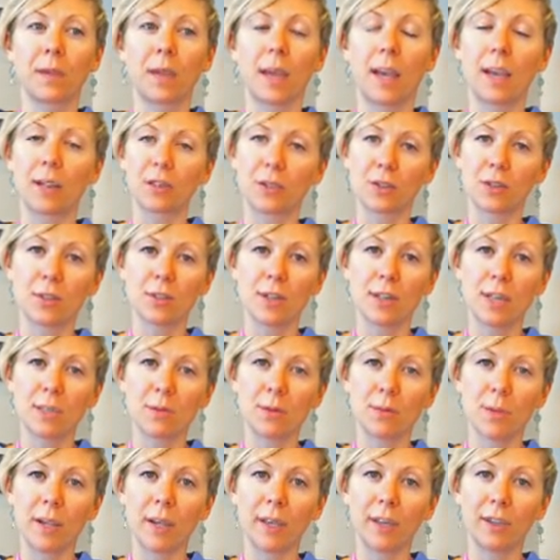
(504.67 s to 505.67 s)

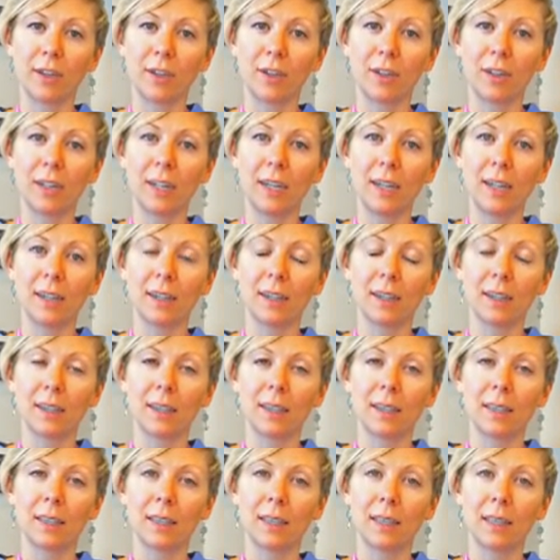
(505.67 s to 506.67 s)
Exercise regularly,
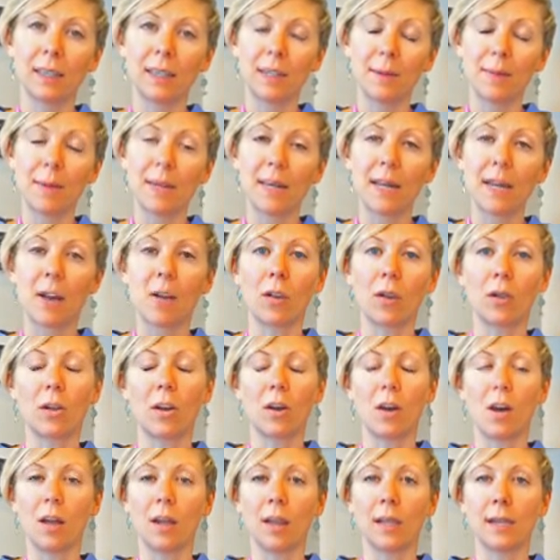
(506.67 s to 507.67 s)
limit
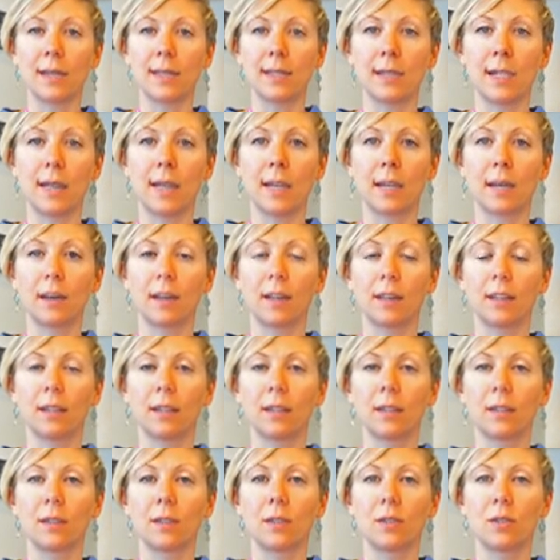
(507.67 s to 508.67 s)
alcohol intake,
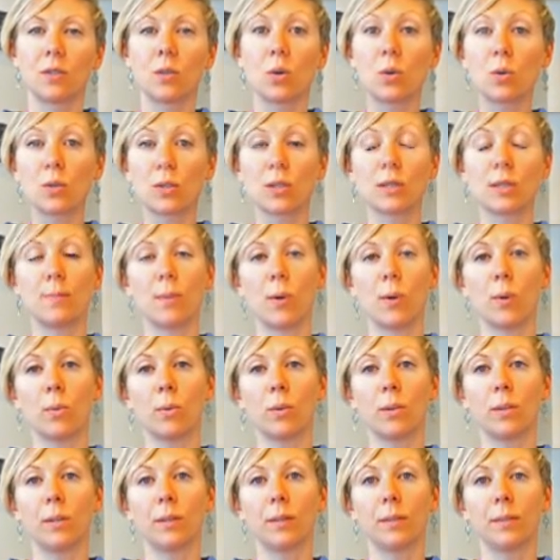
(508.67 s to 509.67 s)
don't
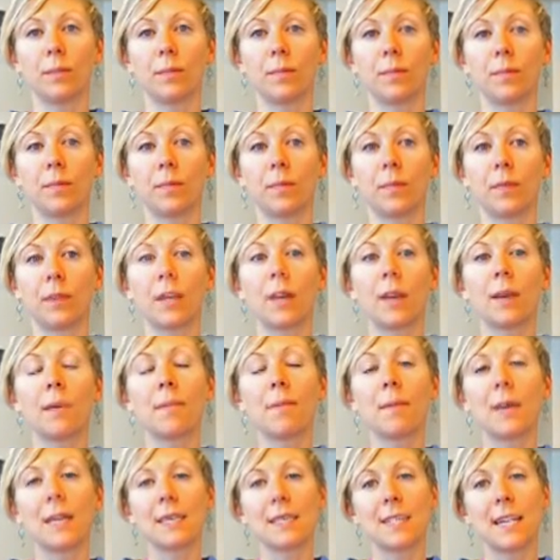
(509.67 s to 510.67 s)
smoke,
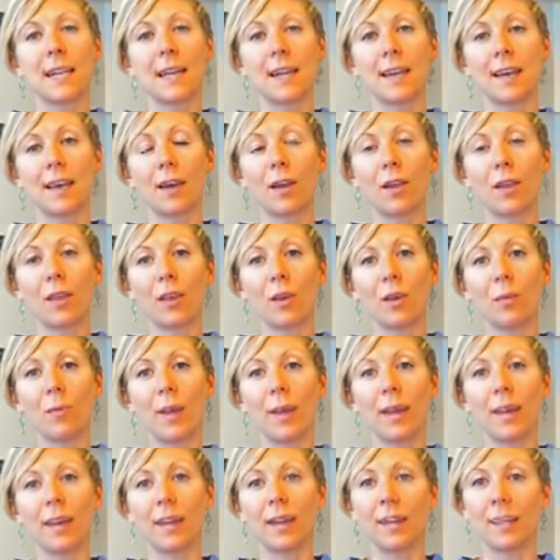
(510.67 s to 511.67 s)
maintain a healthy
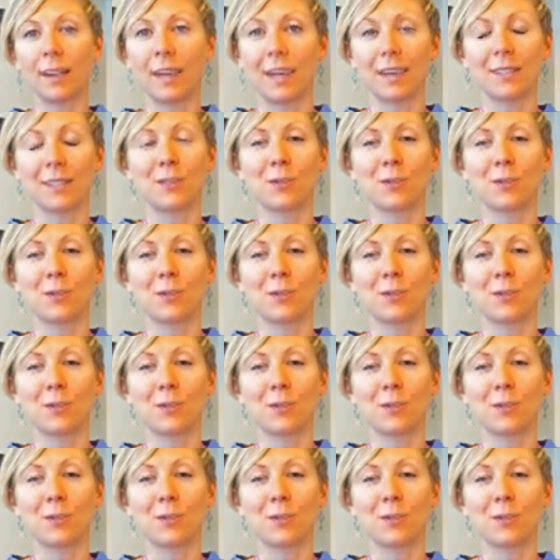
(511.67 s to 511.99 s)
weight, and get